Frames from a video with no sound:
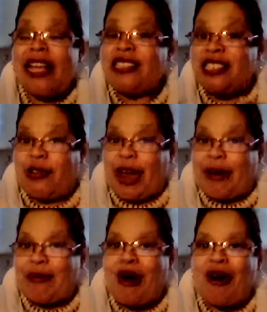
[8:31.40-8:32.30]

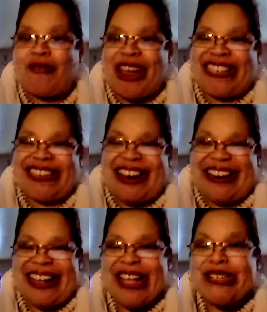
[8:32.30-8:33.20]
Instagram,
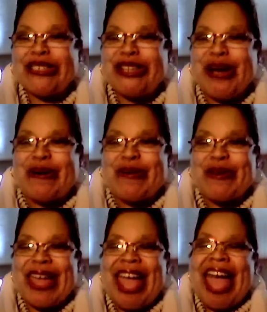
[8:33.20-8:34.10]
All-4-HR. So,
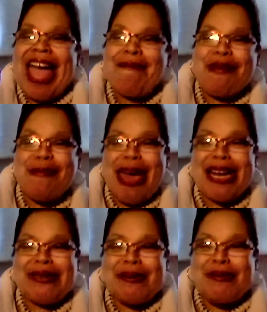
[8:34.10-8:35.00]
happy
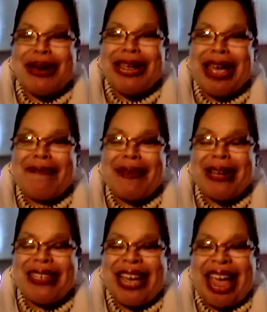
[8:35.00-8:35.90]
Management
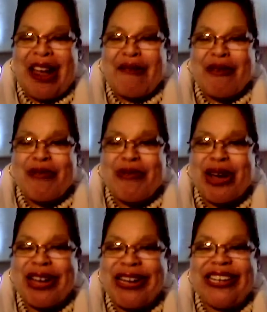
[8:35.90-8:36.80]
Monday, everyone.